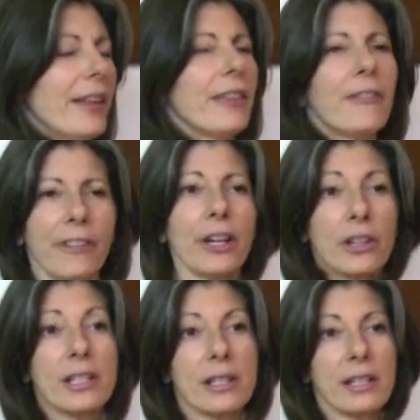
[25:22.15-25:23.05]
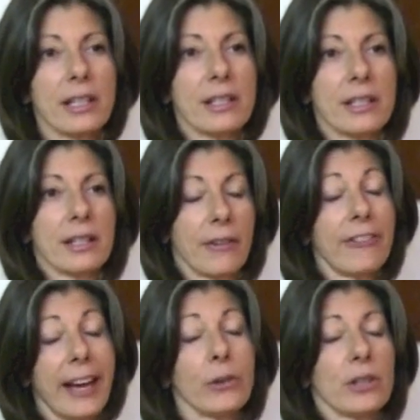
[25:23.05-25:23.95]
the fear is a
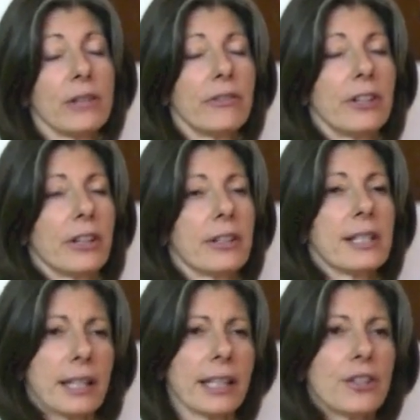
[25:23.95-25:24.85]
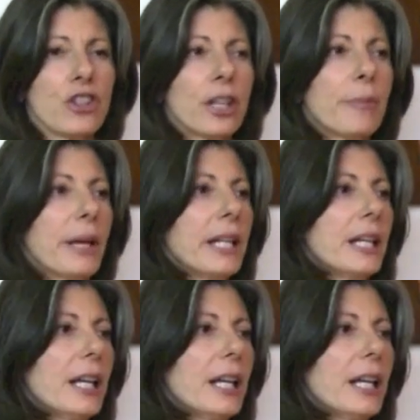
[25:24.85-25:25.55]
founded fear. It's legitimate.